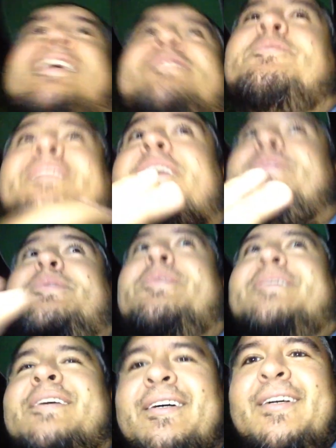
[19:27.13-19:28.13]
That's really
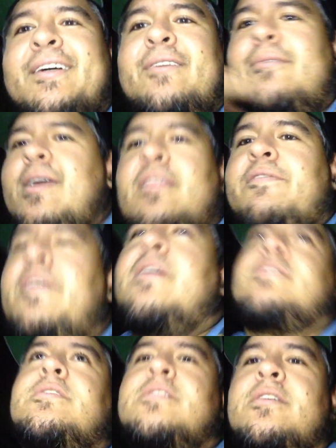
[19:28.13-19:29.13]
cool. Right in the
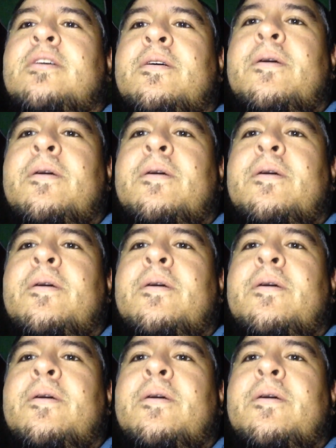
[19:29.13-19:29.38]
feels.